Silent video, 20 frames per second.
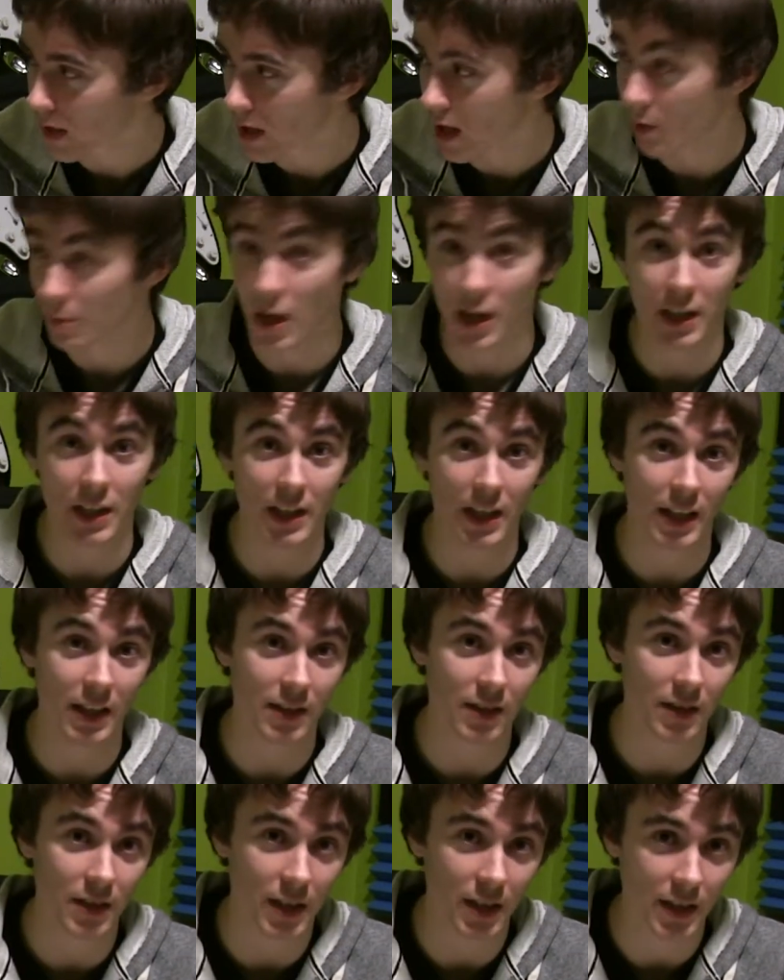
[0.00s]
I'm not going to get
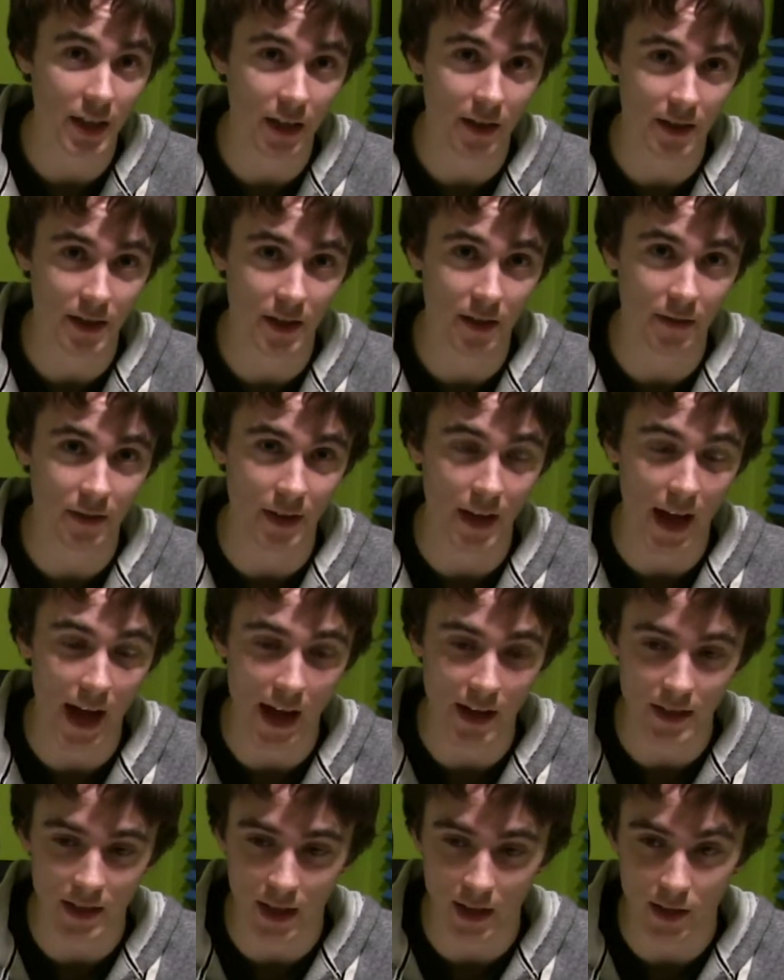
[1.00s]
into the details of
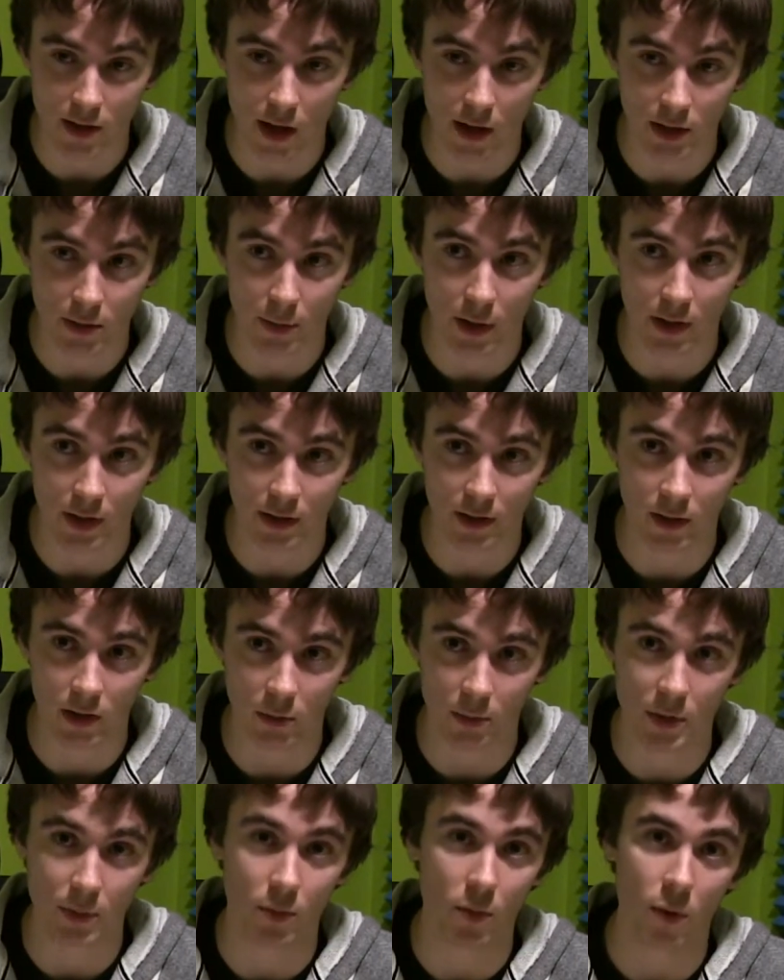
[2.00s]
that. I talked about it a little
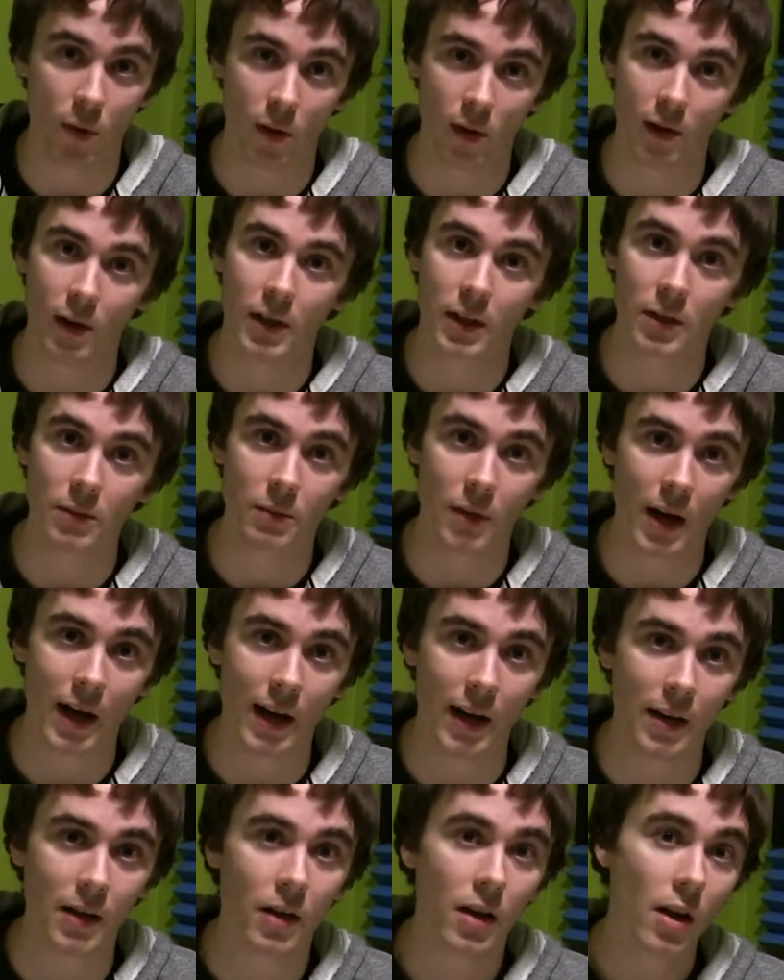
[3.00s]
bit more in
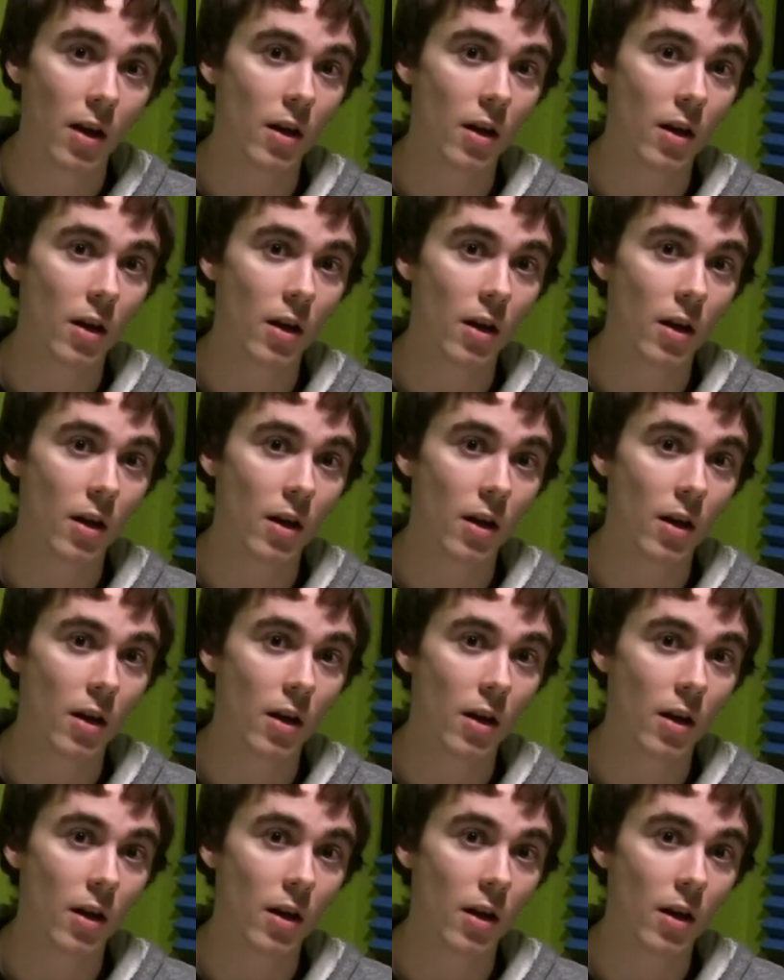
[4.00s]
my